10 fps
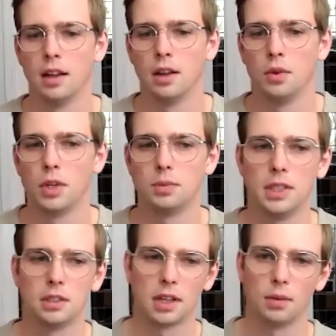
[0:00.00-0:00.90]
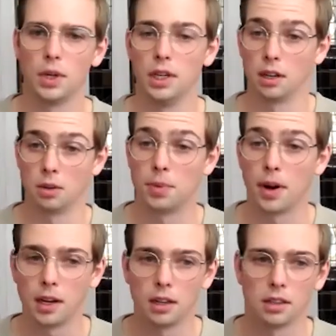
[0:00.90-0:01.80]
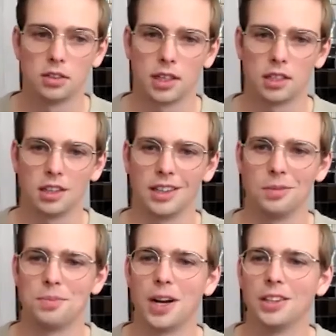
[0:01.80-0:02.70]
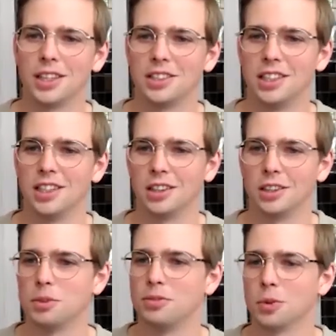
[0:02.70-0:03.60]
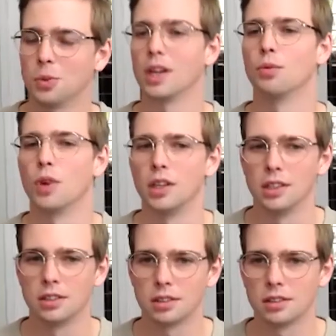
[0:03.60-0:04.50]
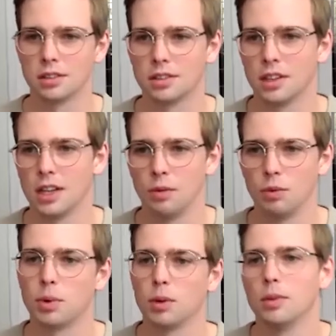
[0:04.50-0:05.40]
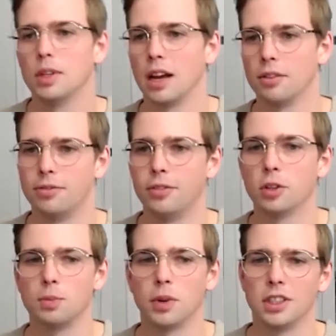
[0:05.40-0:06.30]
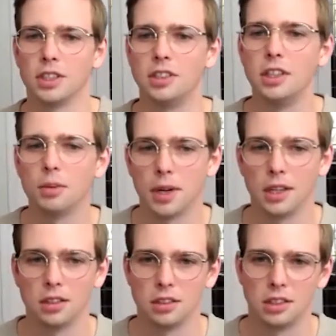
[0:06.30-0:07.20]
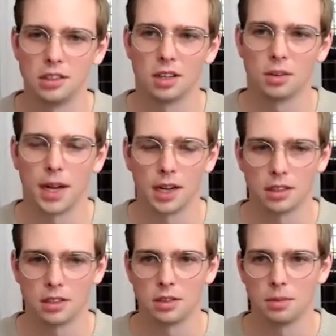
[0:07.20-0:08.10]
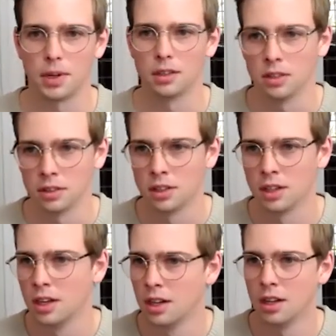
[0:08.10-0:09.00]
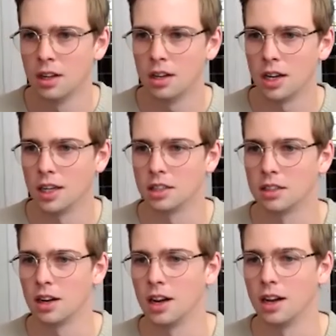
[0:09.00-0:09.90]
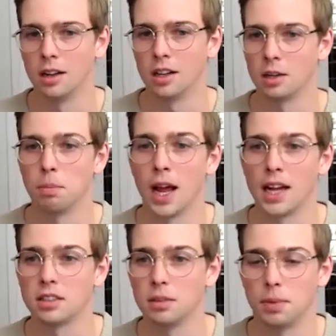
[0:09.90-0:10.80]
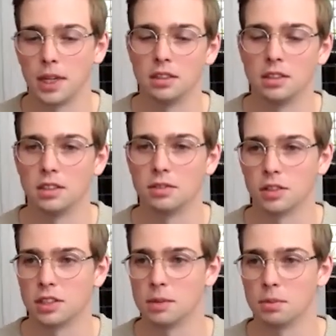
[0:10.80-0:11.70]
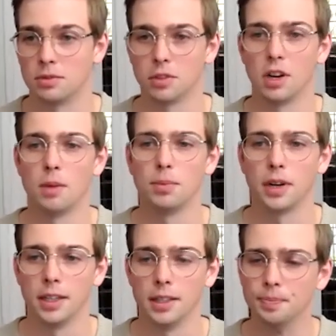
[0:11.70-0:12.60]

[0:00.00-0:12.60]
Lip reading: Which means that we need a compiler to actually compile that C code before we can run it. And we probably have third-party C dependencies that our packages depend on, like BLAST dependencies, for example, for NumPy,